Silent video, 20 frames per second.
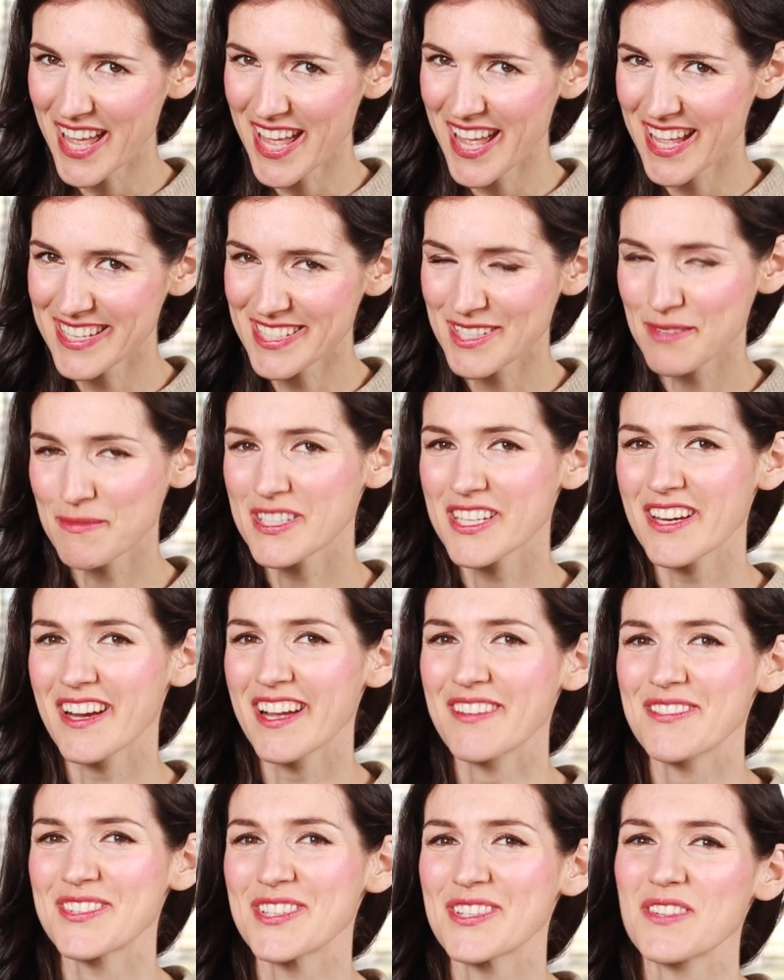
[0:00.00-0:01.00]
and
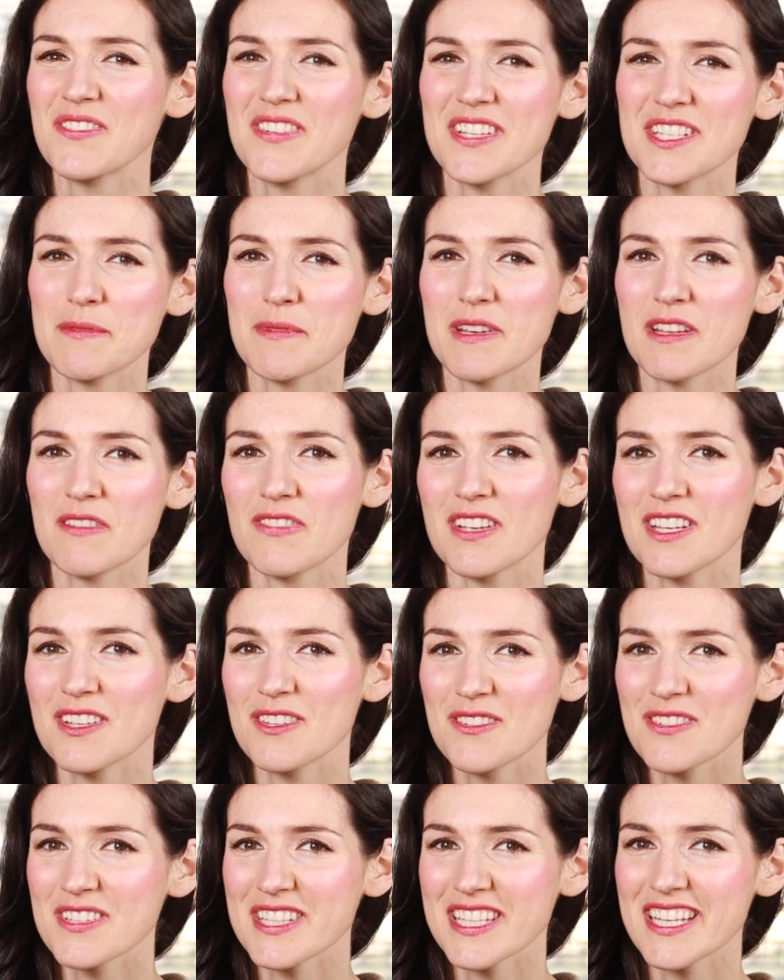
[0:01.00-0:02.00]
subscribe to the Magnifique
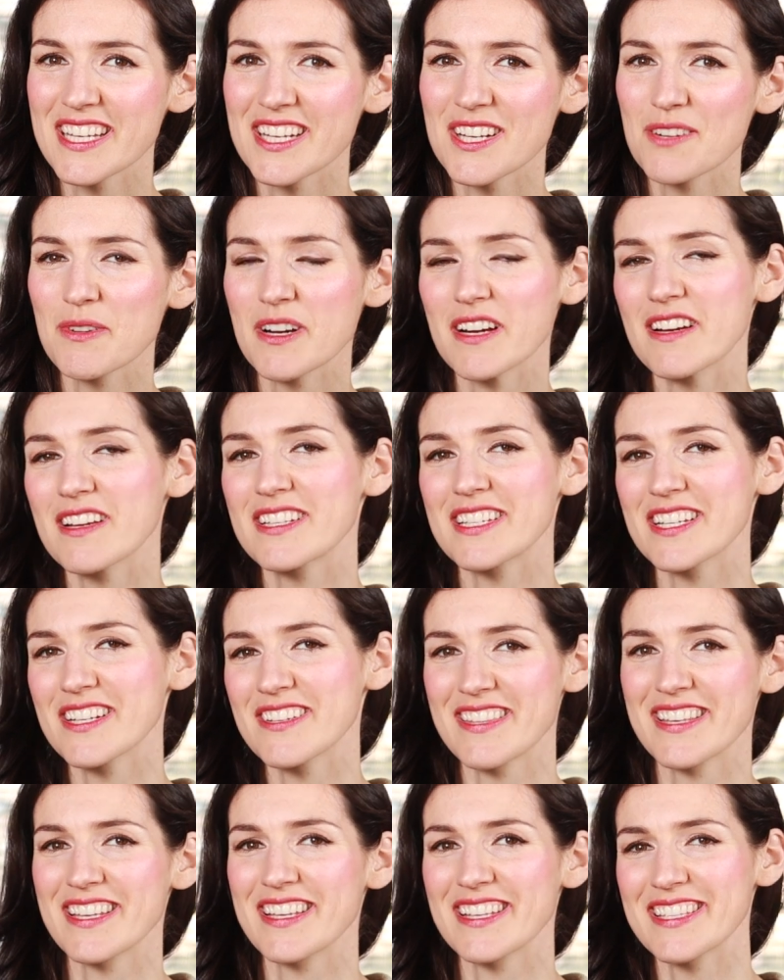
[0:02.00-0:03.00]
newsletter where I
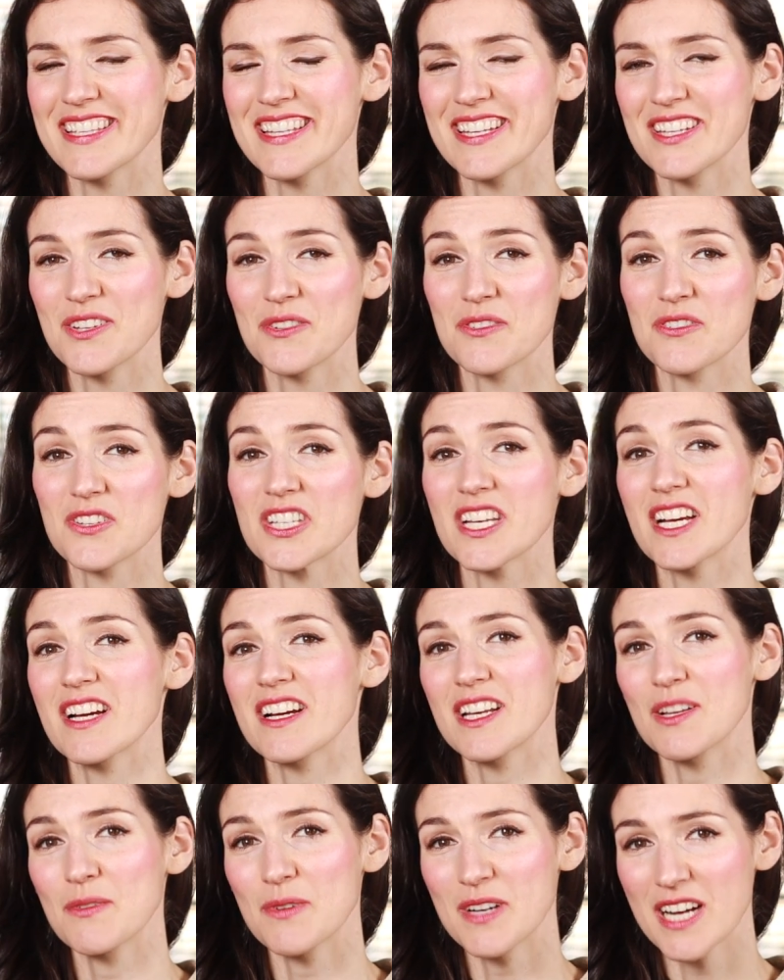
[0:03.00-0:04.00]
share things that I don't share
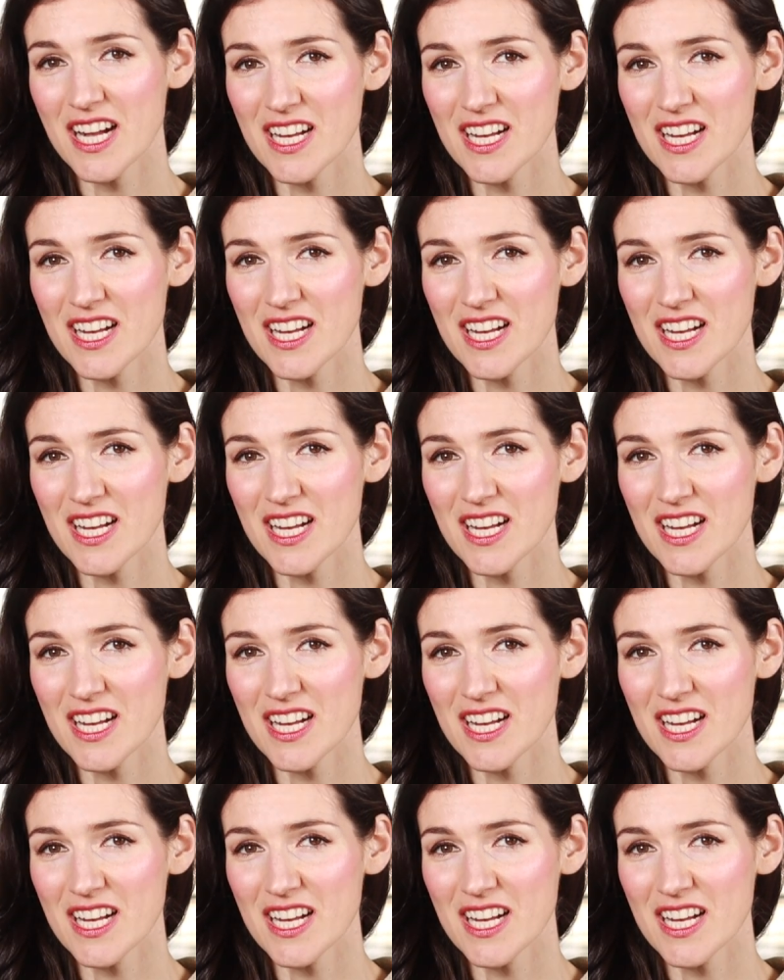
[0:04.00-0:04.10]
anywhere